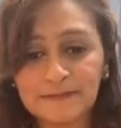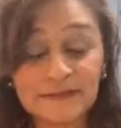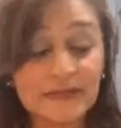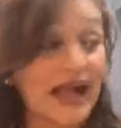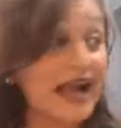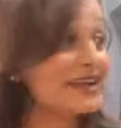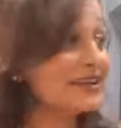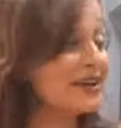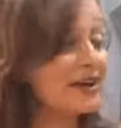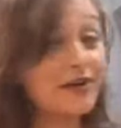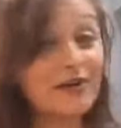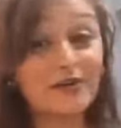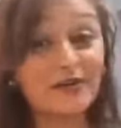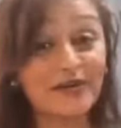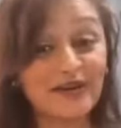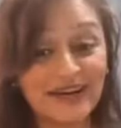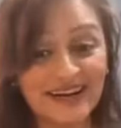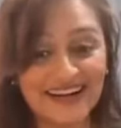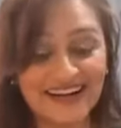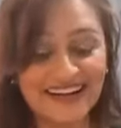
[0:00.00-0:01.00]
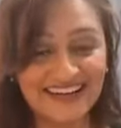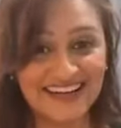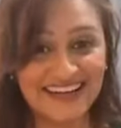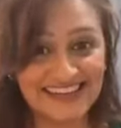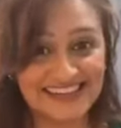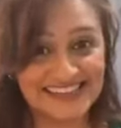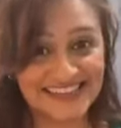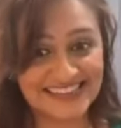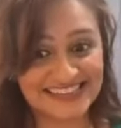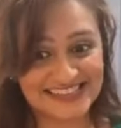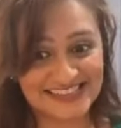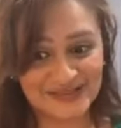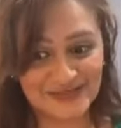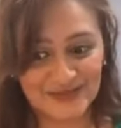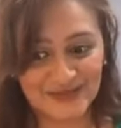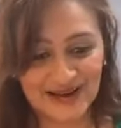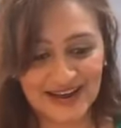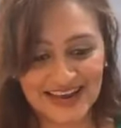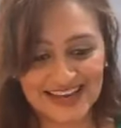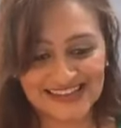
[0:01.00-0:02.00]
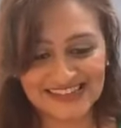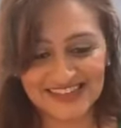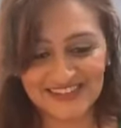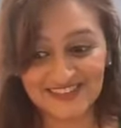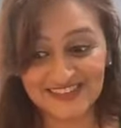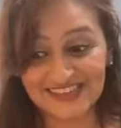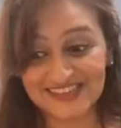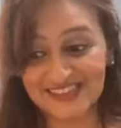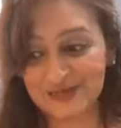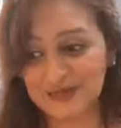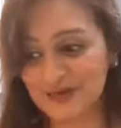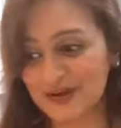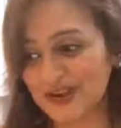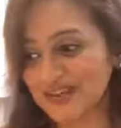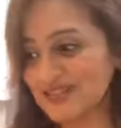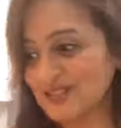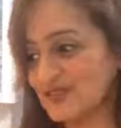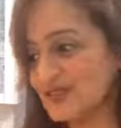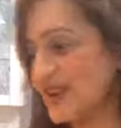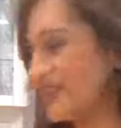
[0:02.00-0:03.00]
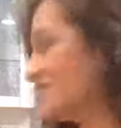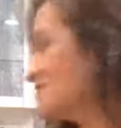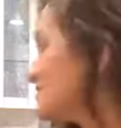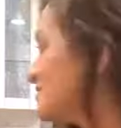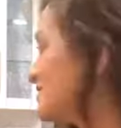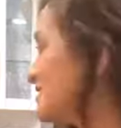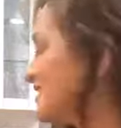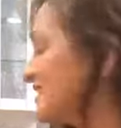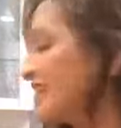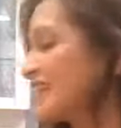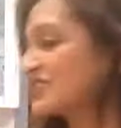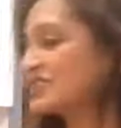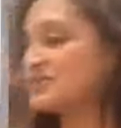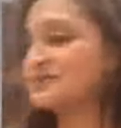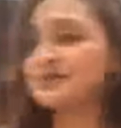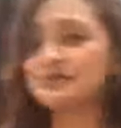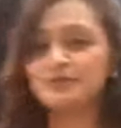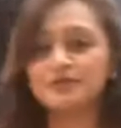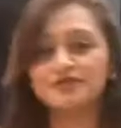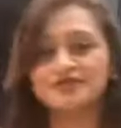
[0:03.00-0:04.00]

I know. It's like a surprise. I want to surprise you guys with it. Actually, I need to